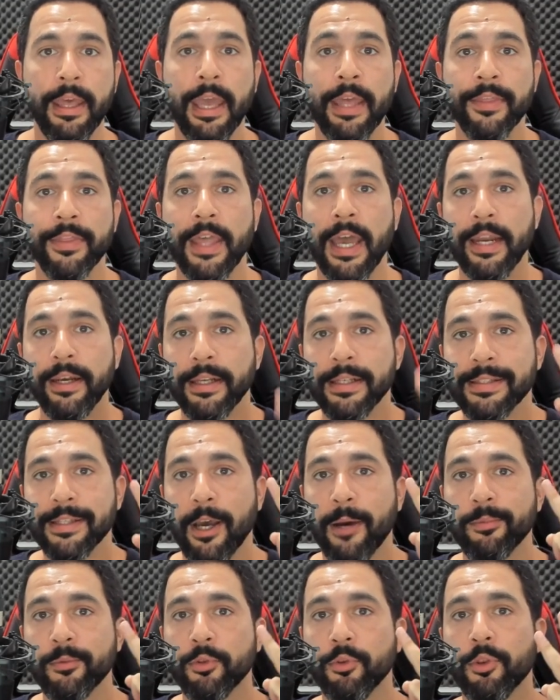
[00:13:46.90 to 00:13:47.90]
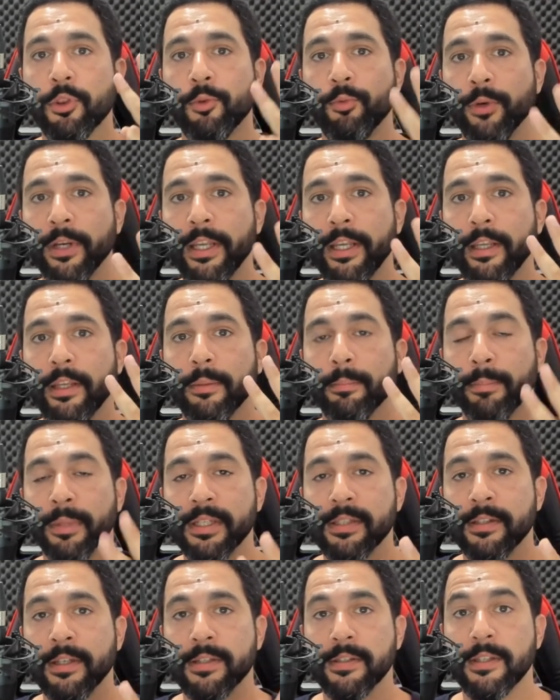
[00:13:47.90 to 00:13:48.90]
and that is up to three
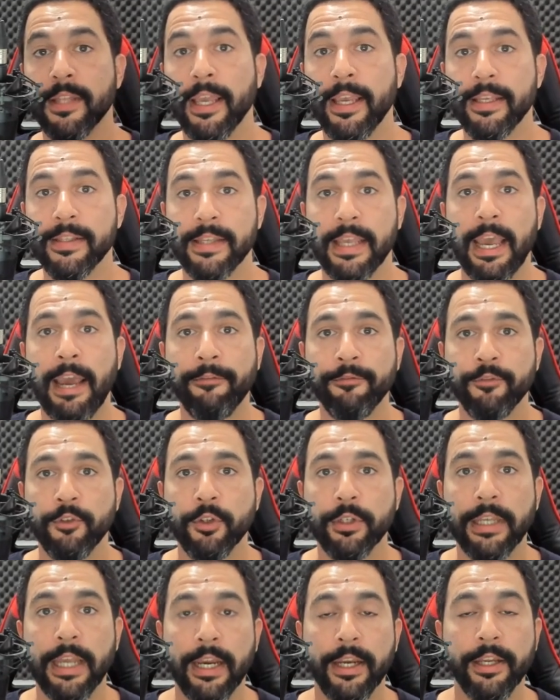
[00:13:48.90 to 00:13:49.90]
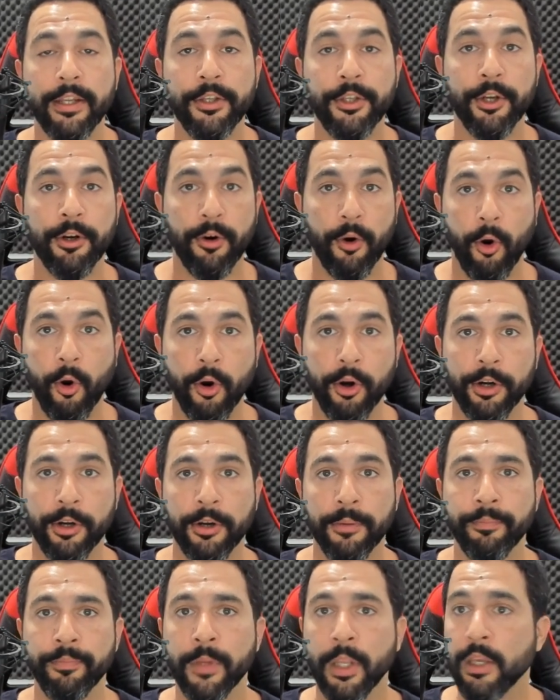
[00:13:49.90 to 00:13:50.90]
business days after getting your order.